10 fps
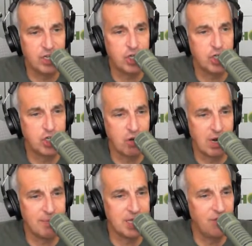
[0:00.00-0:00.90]
and she
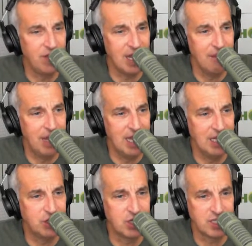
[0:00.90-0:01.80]
showed up at the
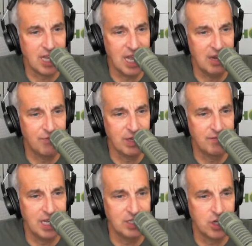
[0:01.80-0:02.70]
VMAs just a handful
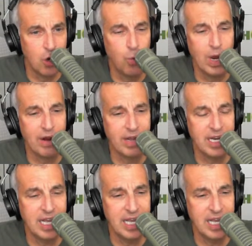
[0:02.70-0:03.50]
of days ago wearing